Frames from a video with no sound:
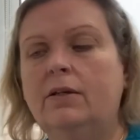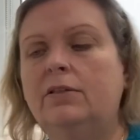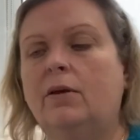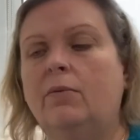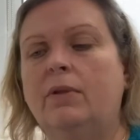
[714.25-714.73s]

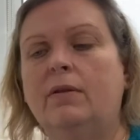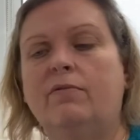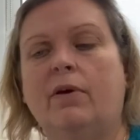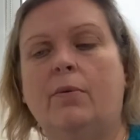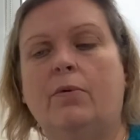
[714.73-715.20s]
So with the
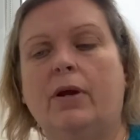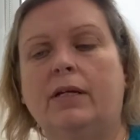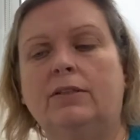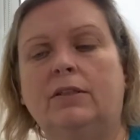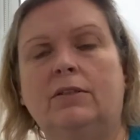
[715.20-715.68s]

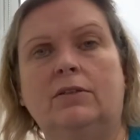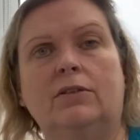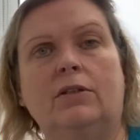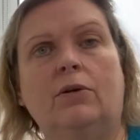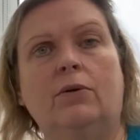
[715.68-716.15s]

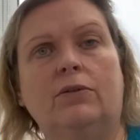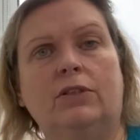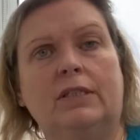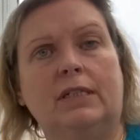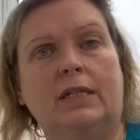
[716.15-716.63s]
vibrations, you're
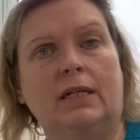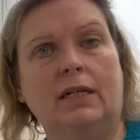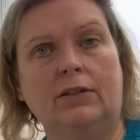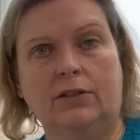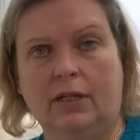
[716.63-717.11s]
just
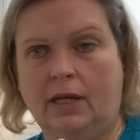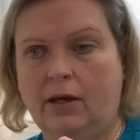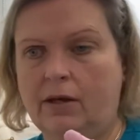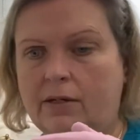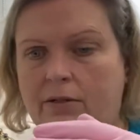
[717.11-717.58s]
literally
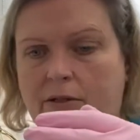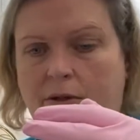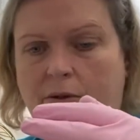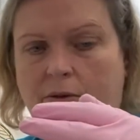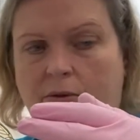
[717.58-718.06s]
going
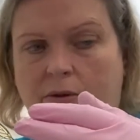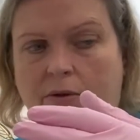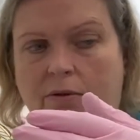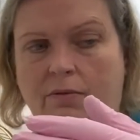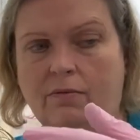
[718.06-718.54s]
to
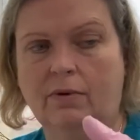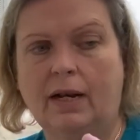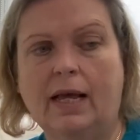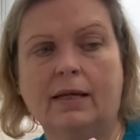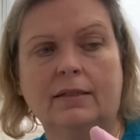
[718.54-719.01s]

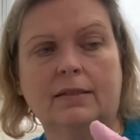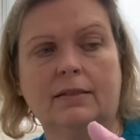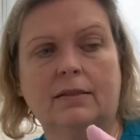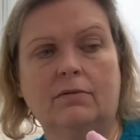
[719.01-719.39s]
relax,